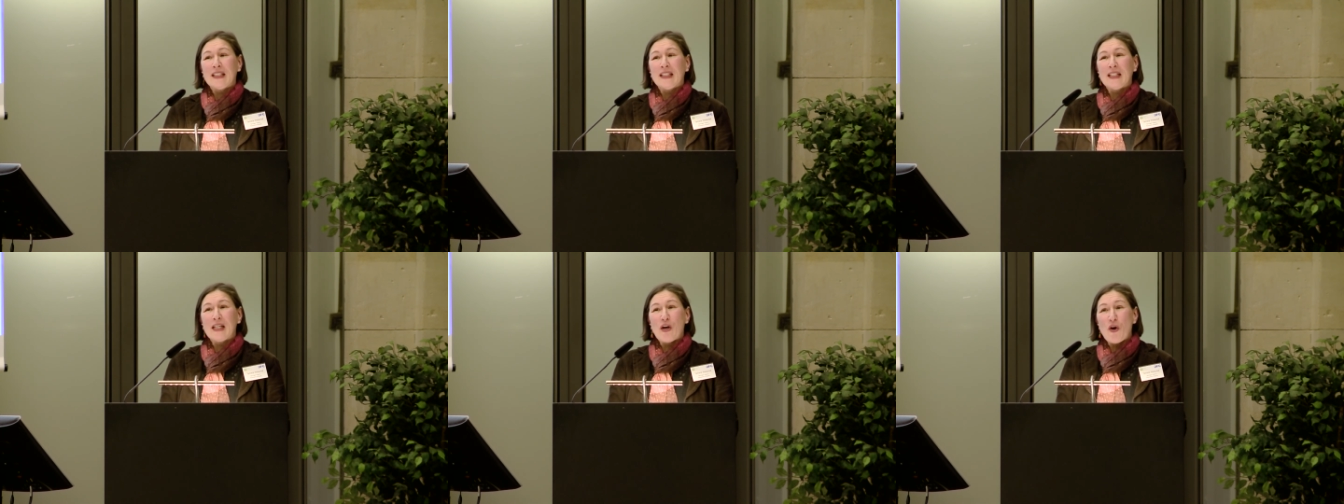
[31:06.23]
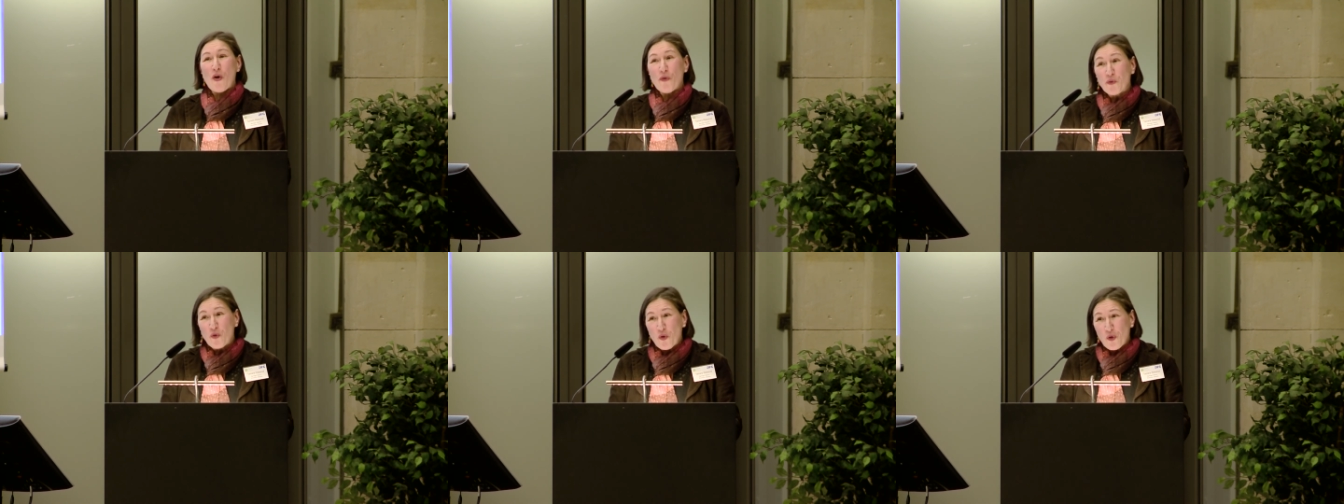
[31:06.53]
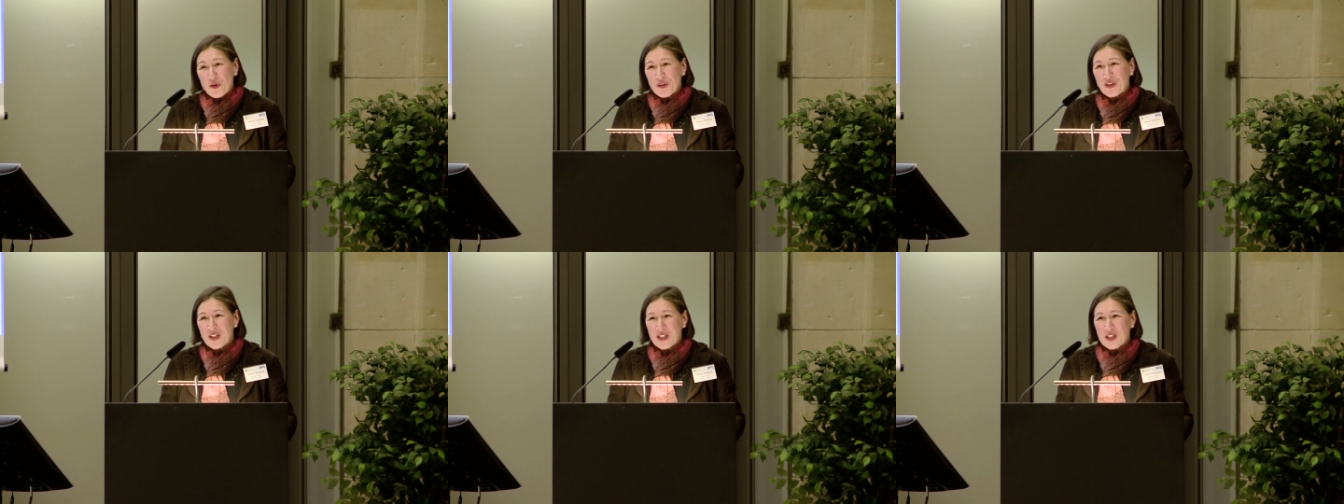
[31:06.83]
Uh, of
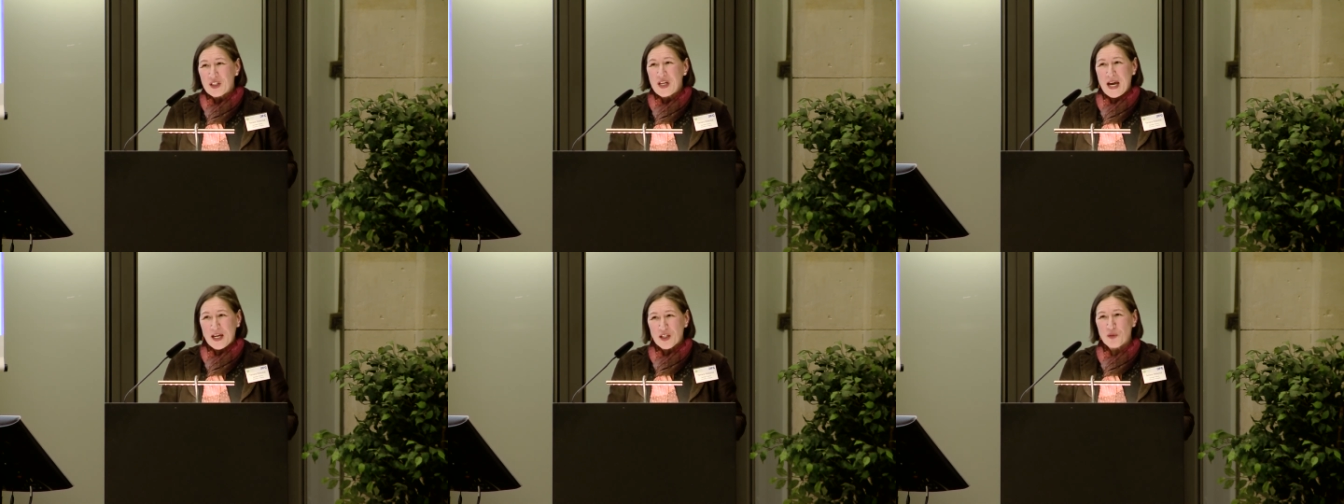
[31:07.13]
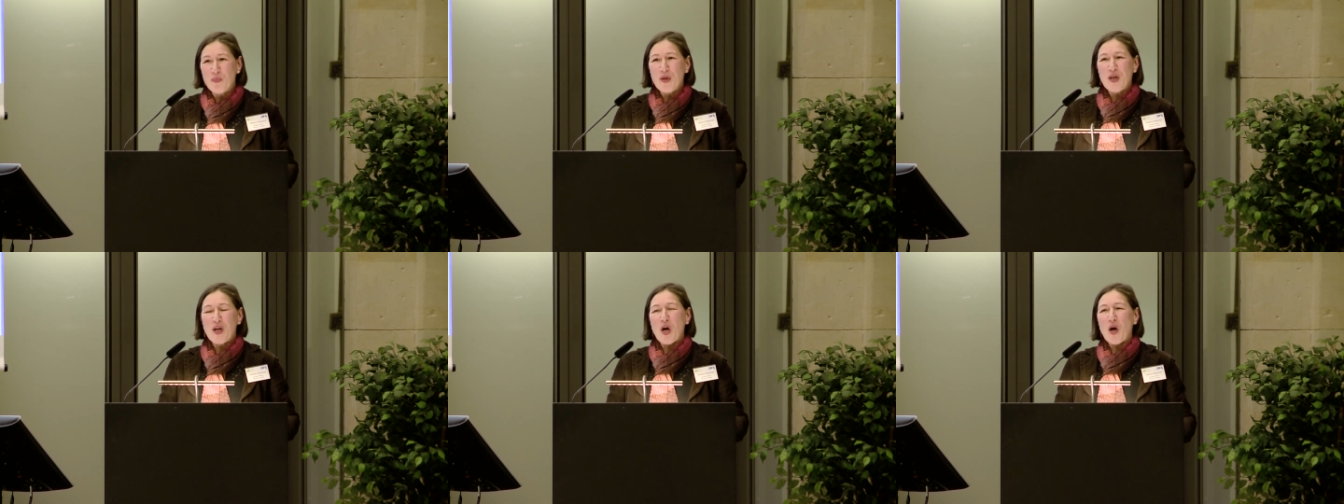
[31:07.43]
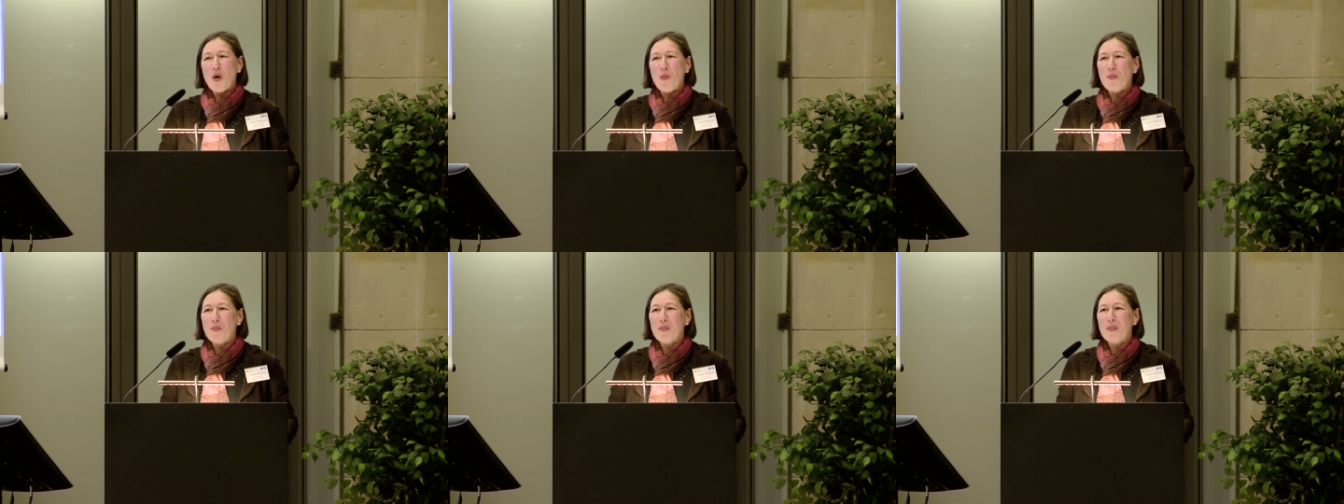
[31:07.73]
course, it has
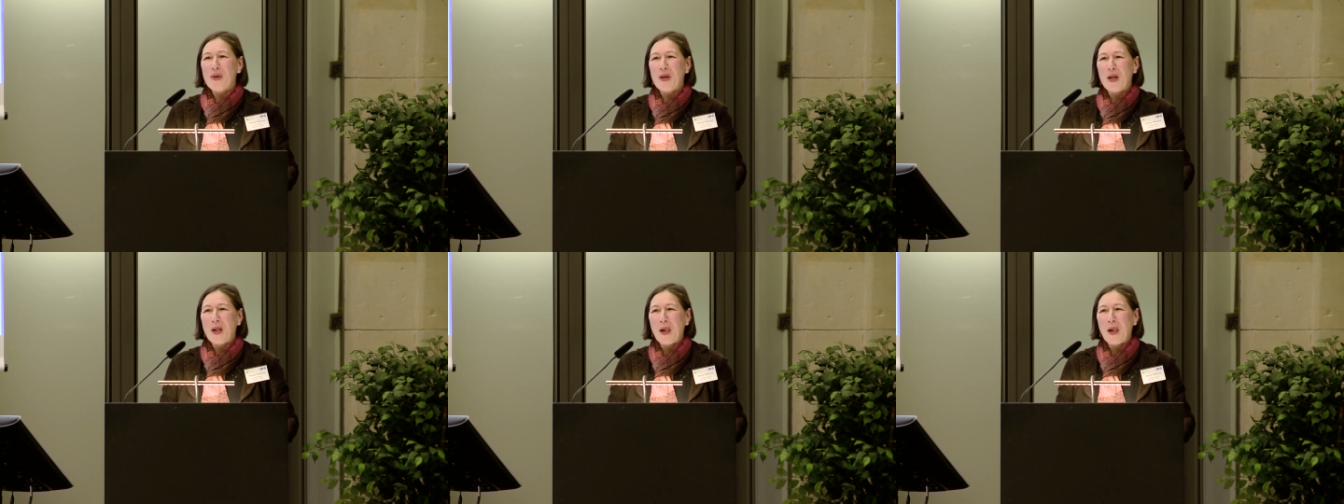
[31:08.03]
become